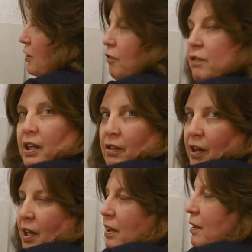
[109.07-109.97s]

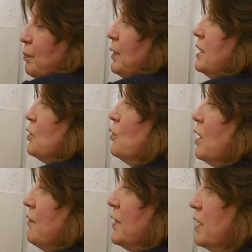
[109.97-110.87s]
greenery, but it's all
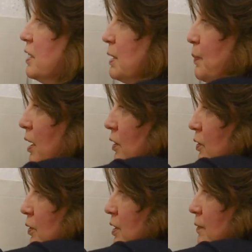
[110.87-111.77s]
covered in the
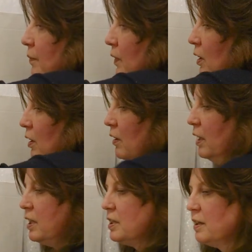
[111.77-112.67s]
sparkles.
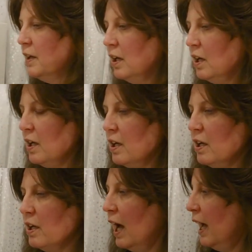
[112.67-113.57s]
Alright,
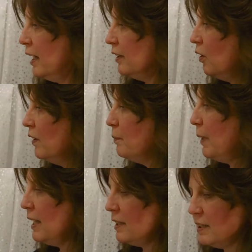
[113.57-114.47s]
and on the
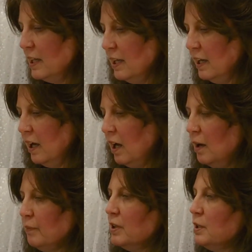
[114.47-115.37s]
base here
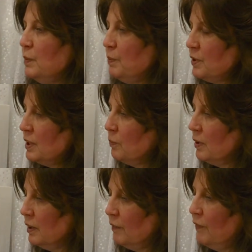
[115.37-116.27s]
I'm going to be putting
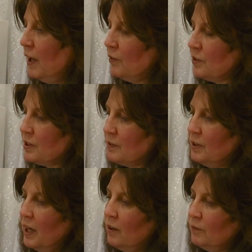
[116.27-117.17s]
one of the felts.
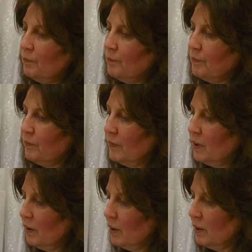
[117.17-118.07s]
Now
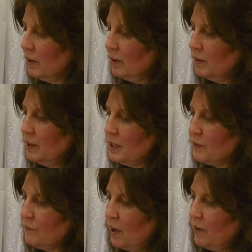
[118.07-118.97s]

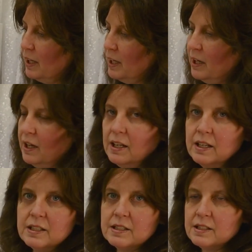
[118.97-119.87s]
this felt here
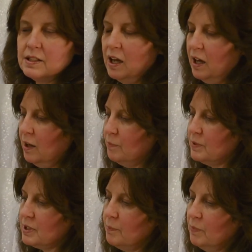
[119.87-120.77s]
is
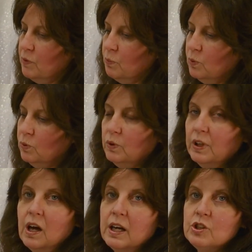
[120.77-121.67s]
some of the wool
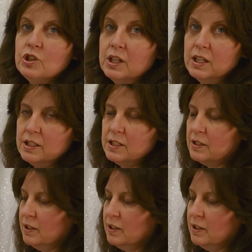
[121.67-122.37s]
that I sheared.